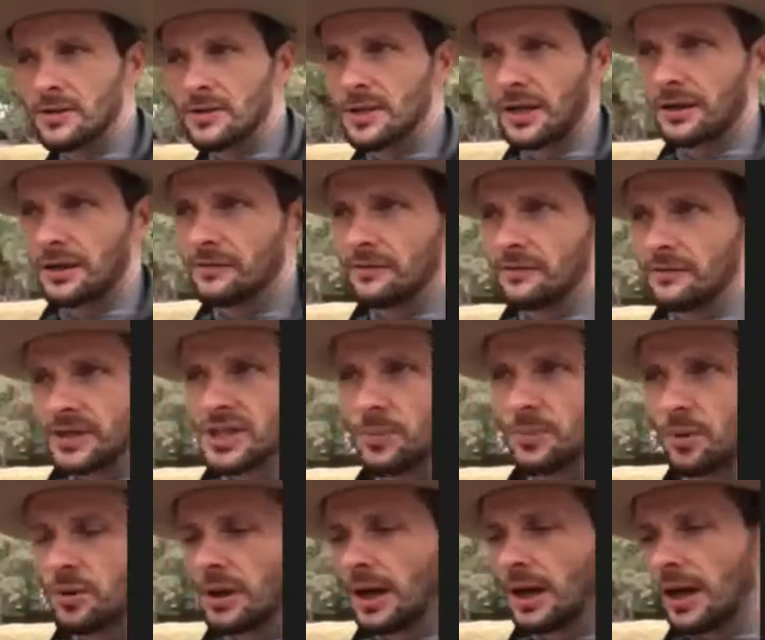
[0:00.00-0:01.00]
nothing
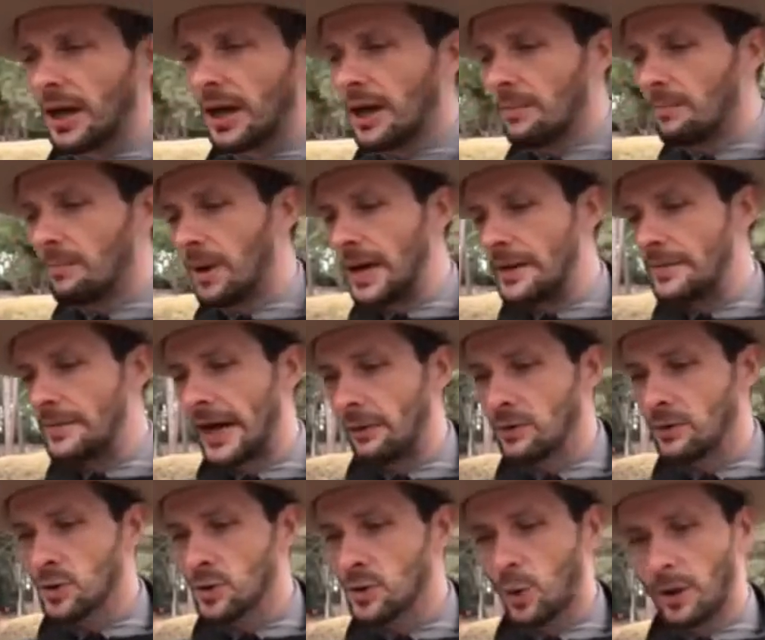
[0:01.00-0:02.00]
visible, but
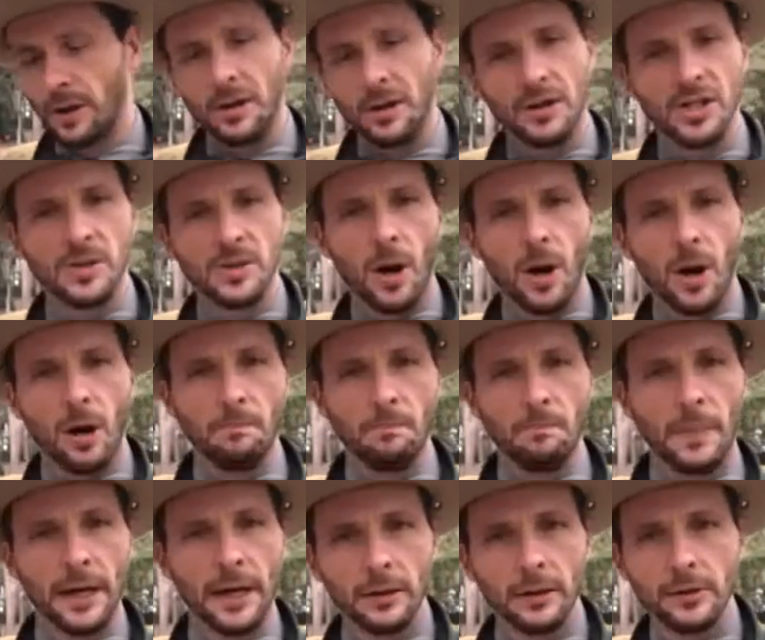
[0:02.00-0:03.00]
that was where a small
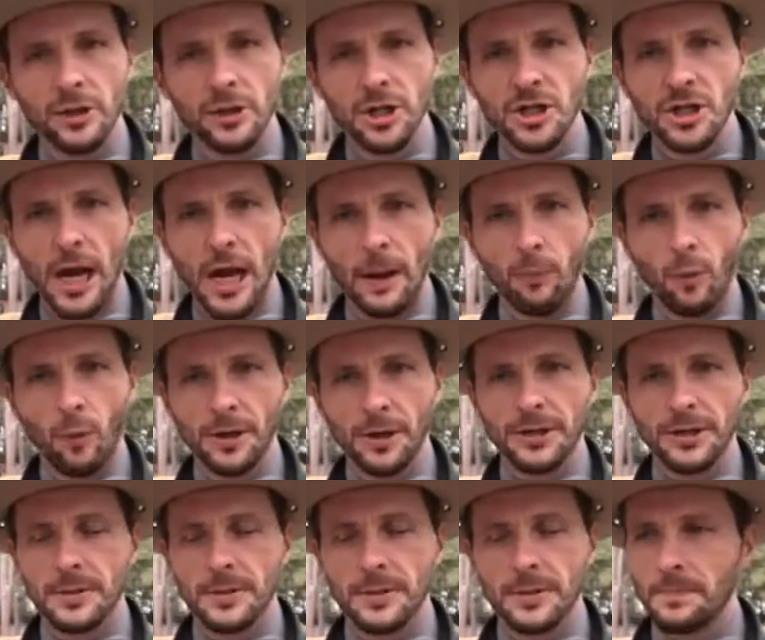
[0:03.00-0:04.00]
metallurgy shop
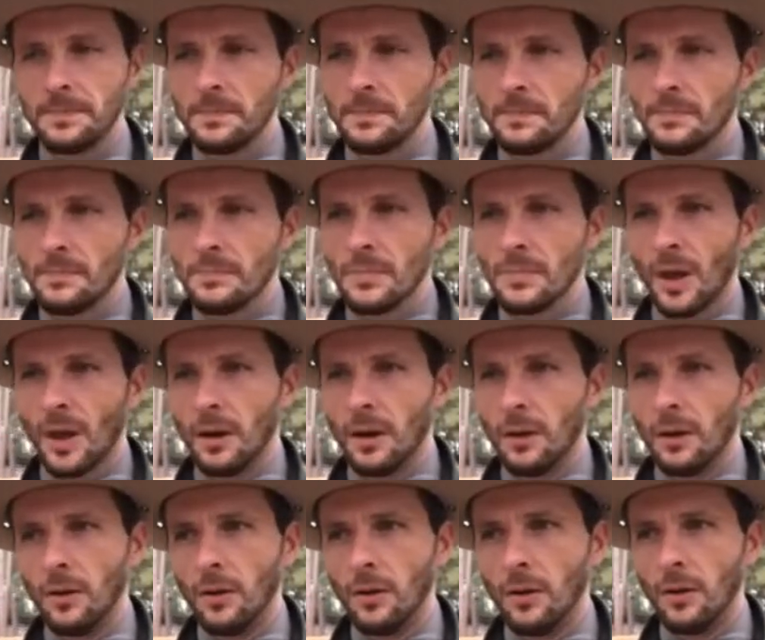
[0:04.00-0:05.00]
was.
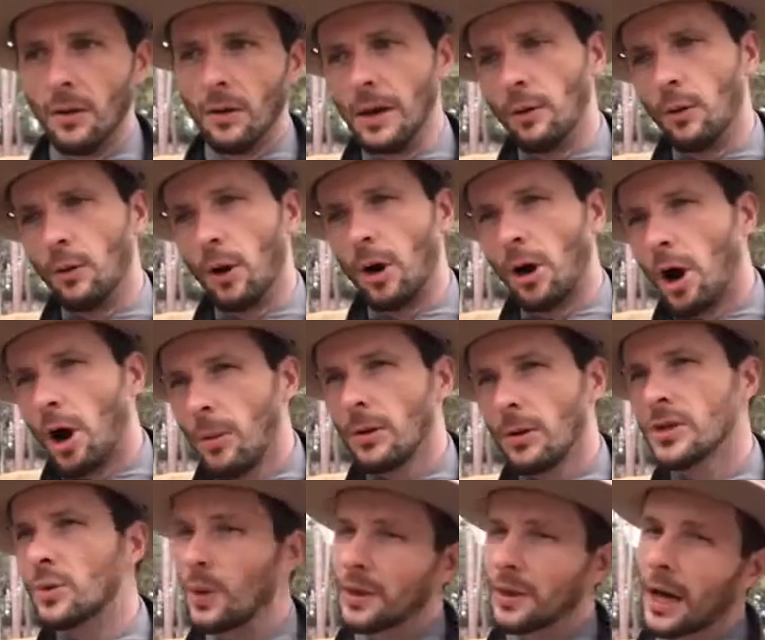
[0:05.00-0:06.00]

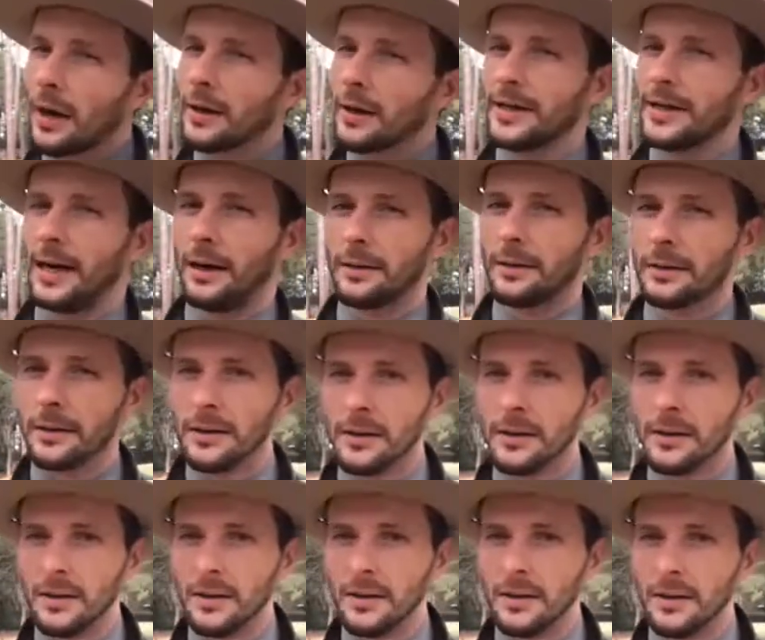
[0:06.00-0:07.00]
Almost without a doubt,
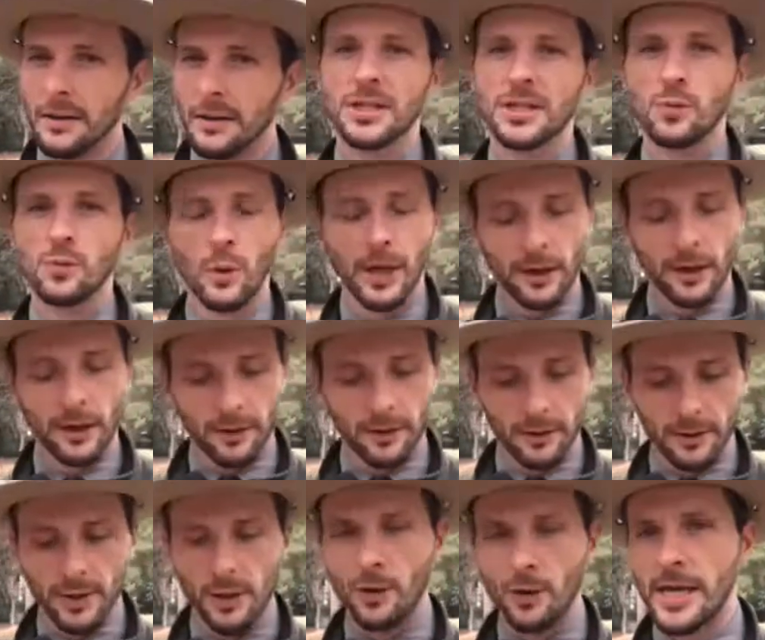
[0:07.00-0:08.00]
this is where
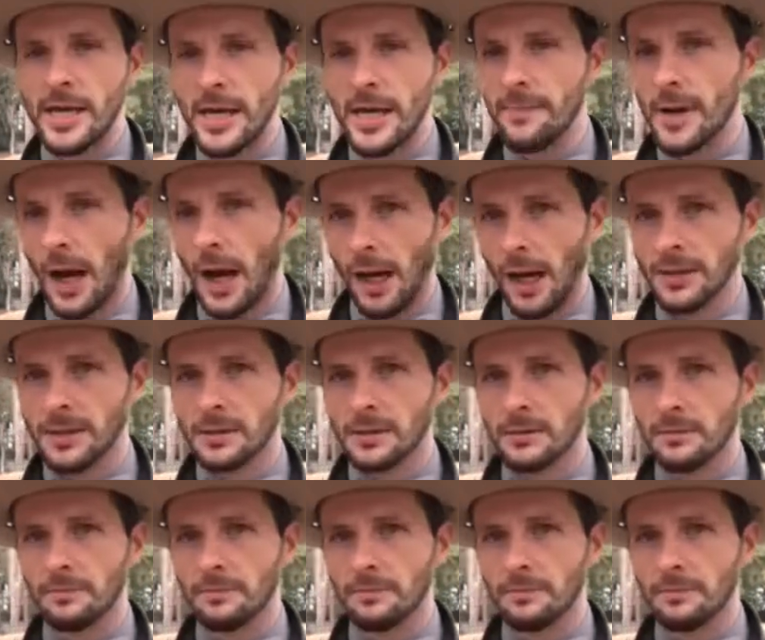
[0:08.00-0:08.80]
Joachim Gans